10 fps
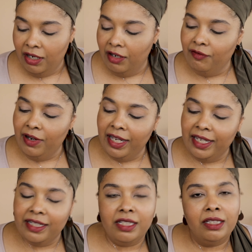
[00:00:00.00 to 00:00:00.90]
All
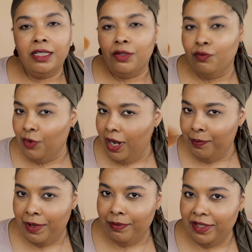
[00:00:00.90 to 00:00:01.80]
right, let's
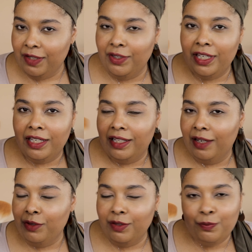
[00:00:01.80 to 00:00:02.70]
wrap up this vid.
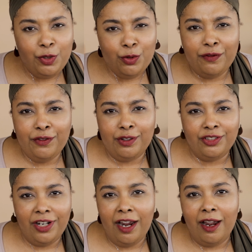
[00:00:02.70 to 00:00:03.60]
They did a beautiful
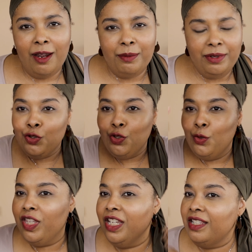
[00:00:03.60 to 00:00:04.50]
job.
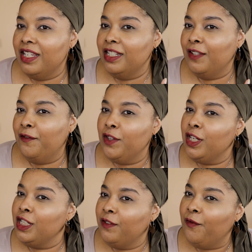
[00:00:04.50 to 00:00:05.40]
So this is the
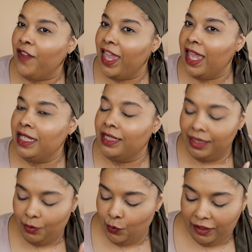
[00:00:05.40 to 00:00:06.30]
finished
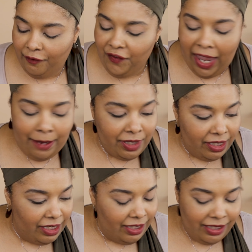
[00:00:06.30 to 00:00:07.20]
face with the
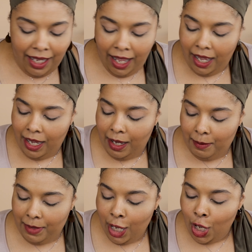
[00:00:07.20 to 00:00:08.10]
fabulous
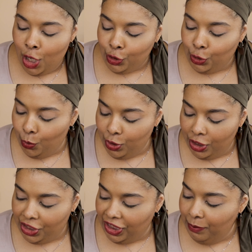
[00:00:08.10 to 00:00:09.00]

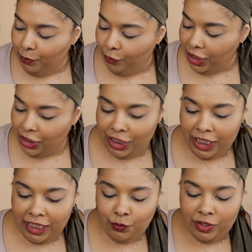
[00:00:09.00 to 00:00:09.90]
Sonia G
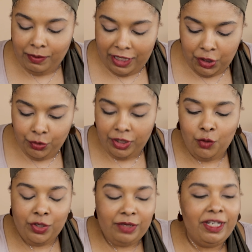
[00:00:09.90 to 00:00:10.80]
brushes. Where's my
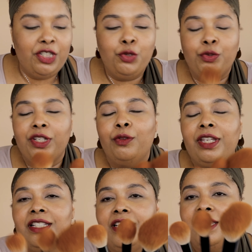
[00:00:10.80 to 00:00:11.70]
trio? Where's my trio?
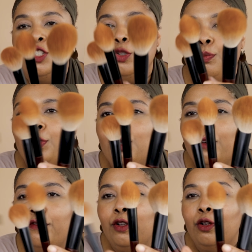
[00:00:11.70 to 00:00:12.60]
They did such a
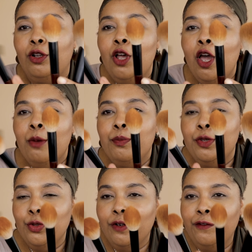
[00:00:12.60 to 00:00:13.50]
beautiful,
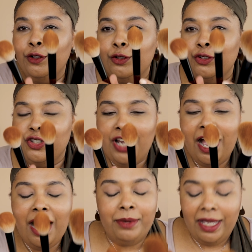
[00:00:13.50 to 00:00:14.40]
beautiful job.